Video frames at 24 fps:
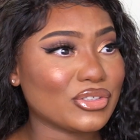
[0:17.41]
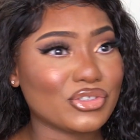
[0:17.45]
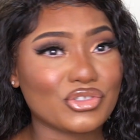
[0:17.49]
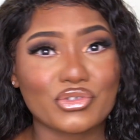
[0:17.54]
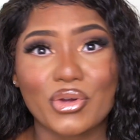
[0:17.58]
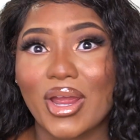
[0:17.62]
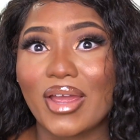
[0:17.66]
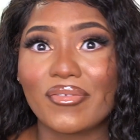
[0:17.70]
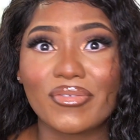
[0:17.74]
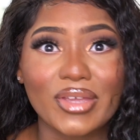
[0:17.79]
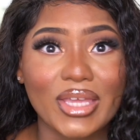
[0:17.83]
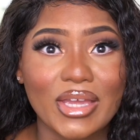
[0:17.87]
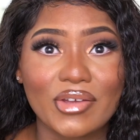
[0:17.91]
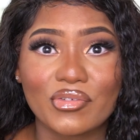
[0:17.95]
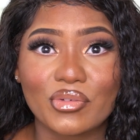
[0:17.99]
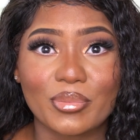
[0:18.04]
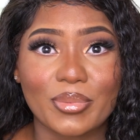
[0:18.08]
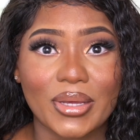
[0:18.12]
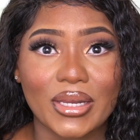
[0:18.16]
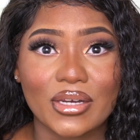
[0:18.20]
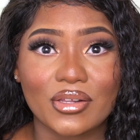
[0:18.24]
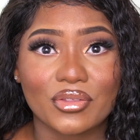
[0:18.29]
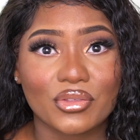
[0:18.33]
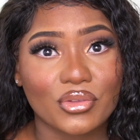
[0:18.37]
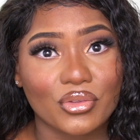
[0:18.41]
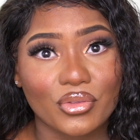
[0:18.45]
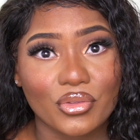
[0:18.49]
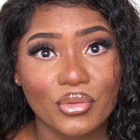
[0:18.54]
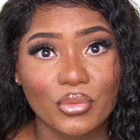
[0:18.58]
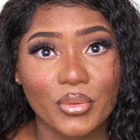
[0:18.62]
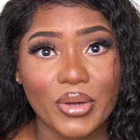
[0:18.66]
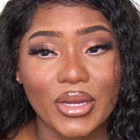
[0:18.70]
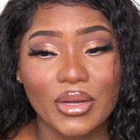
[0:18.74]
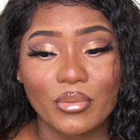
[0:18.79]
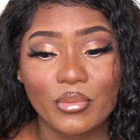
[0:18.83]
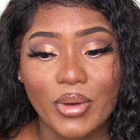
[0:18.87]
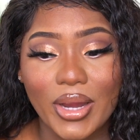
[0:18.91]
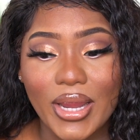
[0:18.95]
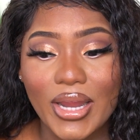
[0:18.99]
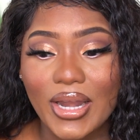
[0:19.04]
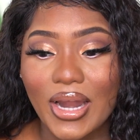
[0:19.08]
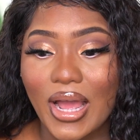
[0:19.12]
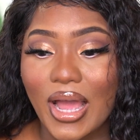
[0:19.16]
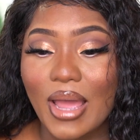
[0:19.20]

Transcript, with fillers: driving everybody through the ring, right?